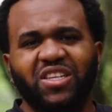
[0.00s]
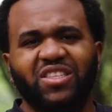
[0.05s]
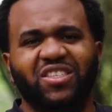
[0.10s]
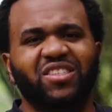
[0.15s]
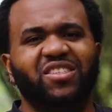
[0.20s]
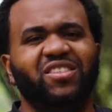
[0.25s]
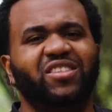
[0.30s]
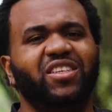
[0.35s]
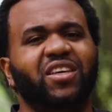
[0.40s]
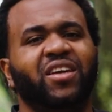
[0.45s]

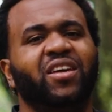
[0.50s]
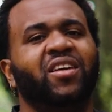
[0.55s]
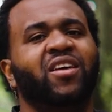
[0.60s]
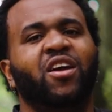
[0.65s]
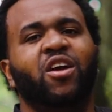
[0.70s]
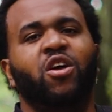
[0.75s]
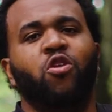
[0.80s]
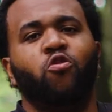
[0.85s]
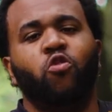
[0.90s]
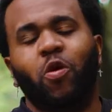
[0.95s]
to see
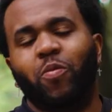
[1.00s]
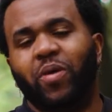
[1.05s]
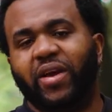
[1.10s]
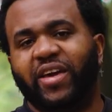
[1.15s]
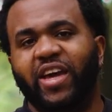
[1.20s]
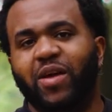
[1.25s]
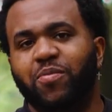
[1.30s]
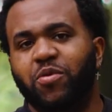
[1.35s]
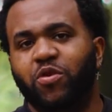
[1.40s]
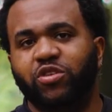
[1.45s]
what my
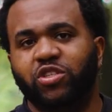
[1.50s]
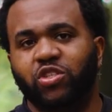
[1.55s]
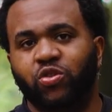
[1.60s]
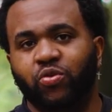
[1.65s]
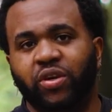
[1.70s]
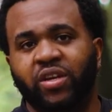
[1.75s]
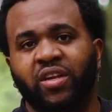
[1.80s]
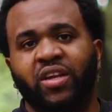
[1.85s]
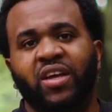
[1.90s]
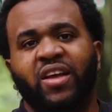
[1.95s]
camera was
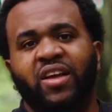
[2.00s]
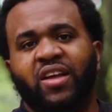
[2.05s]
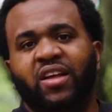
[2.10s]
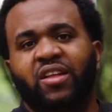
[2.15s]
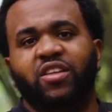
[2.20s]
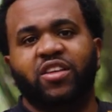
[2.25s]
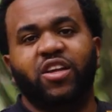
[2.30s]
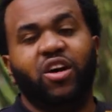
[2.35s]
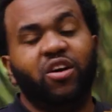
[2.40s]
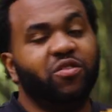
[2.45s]
doing.
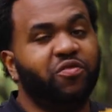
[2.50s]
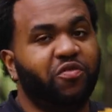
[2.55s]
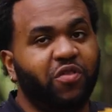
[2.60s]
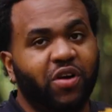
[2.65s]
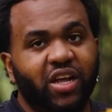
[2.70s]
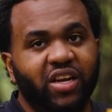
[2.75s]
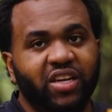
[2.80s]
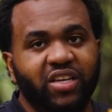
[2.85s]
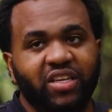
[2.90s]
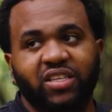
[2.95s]
The
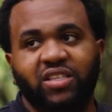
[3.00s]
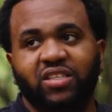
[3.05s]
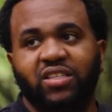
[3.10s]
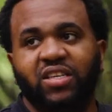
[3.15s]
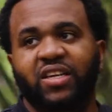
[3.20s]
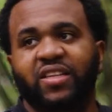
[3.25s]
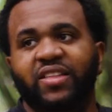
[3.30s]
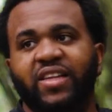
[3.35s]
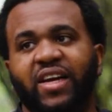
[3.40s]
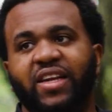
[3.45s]
downfall is
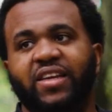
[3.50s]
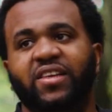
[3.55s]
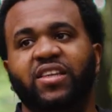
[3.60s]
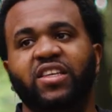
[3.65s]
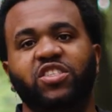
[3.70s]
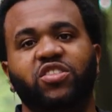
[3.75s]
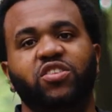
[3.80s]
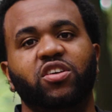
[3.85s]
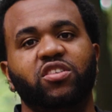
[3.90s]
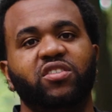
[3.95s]
that
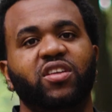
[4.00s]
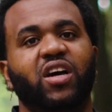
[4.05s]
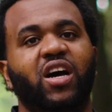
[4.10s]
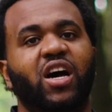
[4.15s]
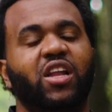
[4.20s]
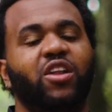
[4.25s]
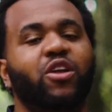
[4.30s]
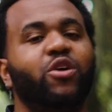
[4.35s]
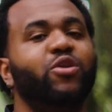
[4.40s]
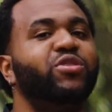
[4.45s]
this does
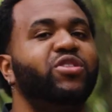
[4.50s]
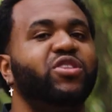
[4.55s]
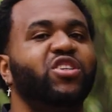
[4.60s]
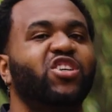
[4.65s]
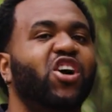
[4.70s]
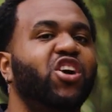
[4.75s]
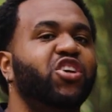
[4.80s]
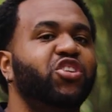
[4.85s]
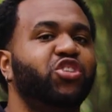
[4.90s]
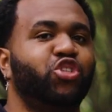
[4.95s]
not allow you to
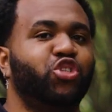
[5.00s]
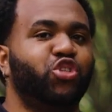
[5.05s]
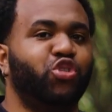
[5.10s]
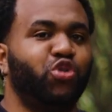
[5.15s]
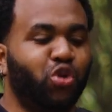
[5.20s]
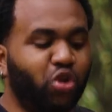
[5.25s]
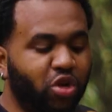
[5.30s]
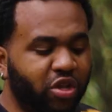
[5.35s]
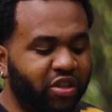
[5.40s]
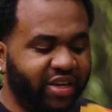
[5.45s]

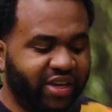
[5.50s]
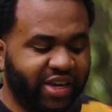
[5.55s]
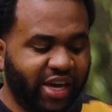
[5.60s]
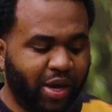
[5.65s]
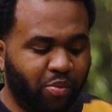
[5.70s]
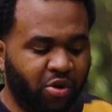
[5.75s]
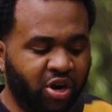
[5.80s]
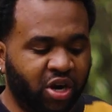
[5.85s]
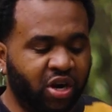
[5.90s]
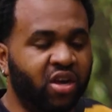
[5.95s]
control the
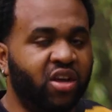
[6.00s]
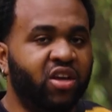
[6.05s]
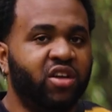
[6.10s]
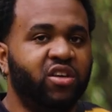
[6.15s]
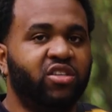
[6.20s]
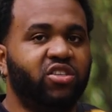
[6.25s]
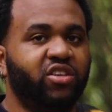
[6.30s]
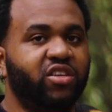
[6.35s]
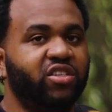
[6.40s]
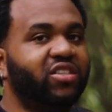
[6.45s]
camera,
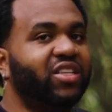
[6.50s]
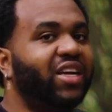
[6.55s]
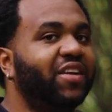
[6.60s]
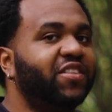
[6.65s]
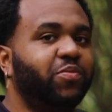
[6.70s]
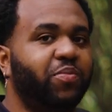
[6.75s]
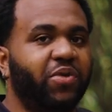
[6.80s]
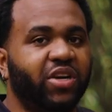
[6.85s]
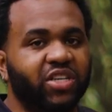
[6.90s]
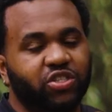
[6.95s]
so you still have
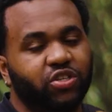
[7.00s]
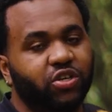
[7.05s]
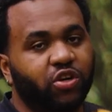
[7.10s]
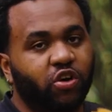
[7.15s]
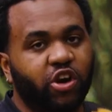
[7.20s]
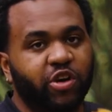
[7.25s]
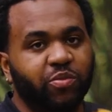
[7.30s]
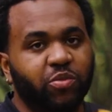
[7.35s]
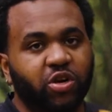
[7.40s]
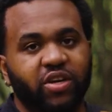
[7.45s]
to press the
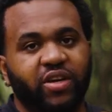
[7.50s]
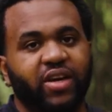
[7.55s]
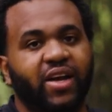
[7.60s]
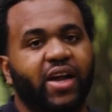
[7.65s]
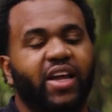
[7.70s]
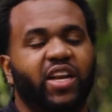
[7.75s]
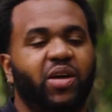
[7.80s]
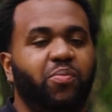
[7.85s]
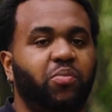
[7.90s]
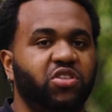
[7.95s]
record button and
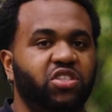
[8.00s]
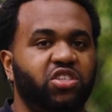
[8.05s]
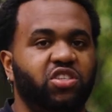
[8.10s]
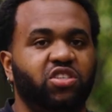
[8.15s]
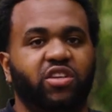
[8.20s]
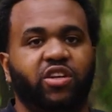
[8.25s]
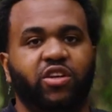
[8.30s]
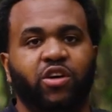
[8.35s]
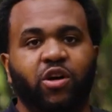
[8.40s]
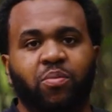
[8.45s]
kind of
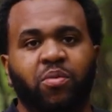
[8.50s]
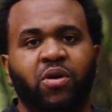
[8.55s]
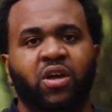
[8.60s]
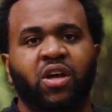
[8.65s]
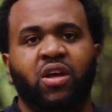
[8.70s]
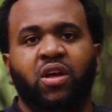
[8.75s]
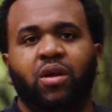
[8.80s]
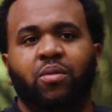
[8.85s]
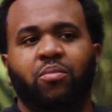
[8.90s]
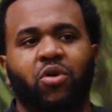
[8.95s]
position it up.
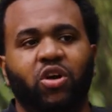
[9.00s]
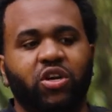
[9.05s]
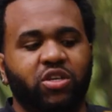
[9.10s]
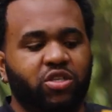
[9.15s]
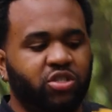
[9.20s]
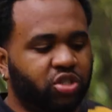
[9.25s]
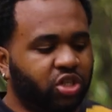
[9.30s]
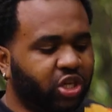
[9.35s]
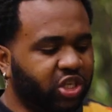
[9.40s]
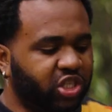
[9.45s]
But
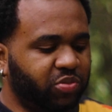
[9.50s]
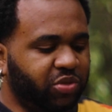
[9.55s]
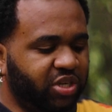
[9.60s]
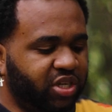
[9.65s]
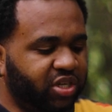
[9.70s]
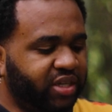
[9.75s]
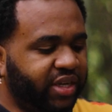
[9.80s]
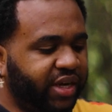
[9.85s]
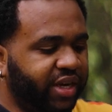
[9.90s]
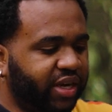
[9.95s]
trust me,
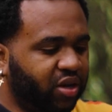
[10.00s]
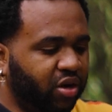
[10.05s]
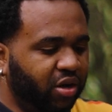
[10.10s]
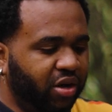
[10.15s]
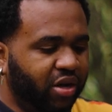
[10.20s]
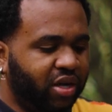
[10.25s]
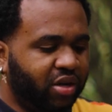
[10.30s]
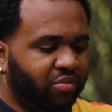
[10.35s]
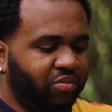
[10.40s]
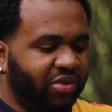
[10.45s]
like,
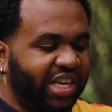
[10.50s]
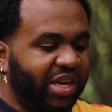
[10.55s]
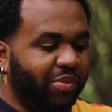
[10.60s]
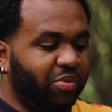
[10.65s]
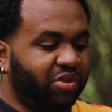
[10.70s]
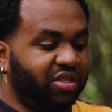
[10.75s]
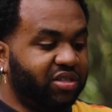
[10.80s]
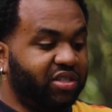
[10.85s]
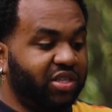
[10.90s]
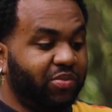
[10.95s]
being
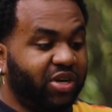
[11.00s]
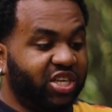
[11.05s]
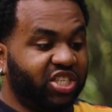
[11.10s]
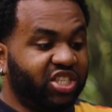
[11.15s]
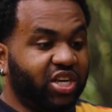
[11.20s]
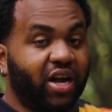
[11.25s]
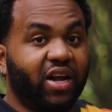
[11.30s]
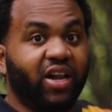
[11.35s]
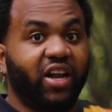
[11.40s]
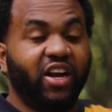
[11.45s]
able to see my
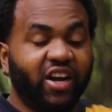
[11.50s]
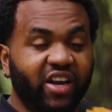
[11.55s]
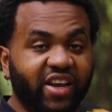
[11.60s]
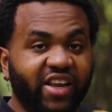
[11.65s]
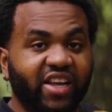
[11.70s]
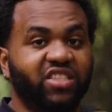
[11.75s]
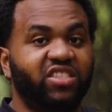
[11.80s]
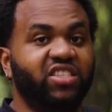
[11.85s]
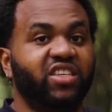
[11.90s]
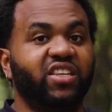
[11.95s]
shot clearly
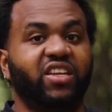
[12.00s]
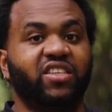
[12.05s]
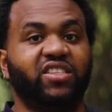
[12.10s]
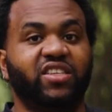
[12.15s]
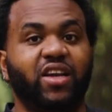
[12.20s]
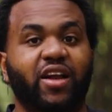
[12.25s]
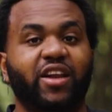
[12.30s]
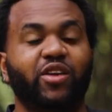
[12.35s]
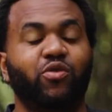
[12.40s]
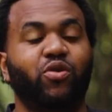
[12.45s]
and seeing
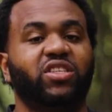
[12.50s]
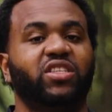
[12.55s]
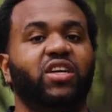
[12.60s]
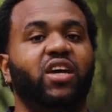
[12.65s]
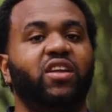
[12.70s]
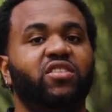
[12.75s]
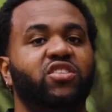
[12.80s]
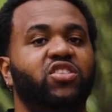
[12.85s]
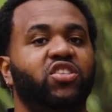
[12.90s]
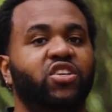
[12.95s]
exactly what's
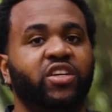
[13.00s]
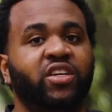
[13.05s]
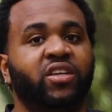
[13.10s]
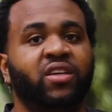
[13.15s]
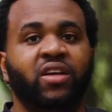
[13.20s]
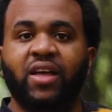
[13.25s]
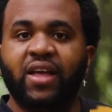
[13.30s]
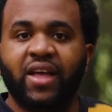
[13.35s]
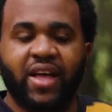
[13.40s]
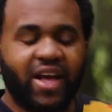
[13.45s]
on the screen,
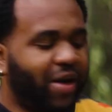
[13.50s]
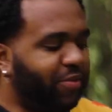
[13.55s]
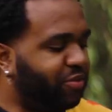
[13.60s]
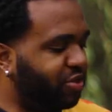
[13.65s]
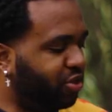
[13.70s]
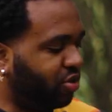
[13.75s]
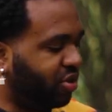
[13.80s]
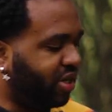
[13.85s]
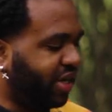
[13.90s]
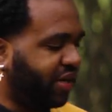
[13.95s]
absolute